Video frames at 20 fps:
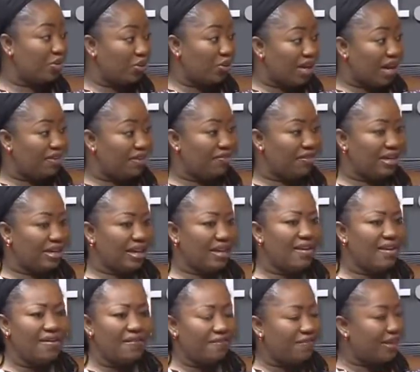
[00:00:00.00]
road every day,
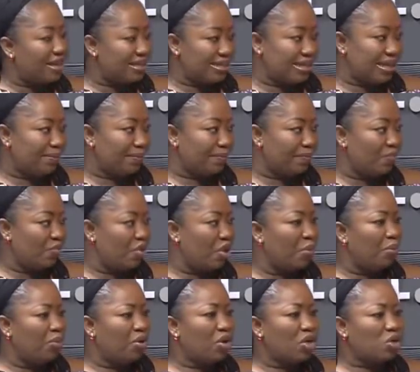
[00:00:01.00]
fix them.
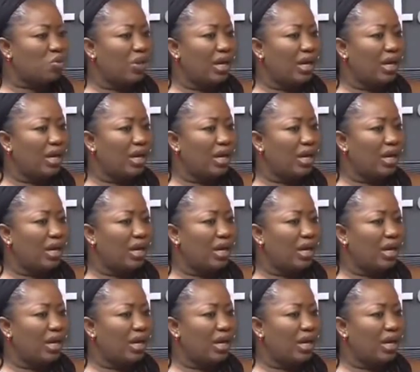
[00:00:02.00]
Because